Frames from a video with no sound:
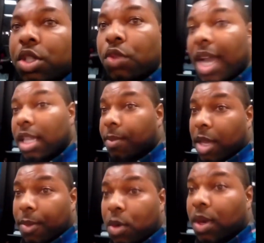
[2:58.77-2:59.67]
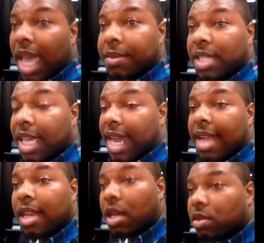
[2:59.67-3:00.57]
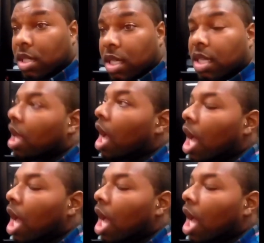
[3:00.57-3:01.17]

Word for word: Two regular people who came to get our nails done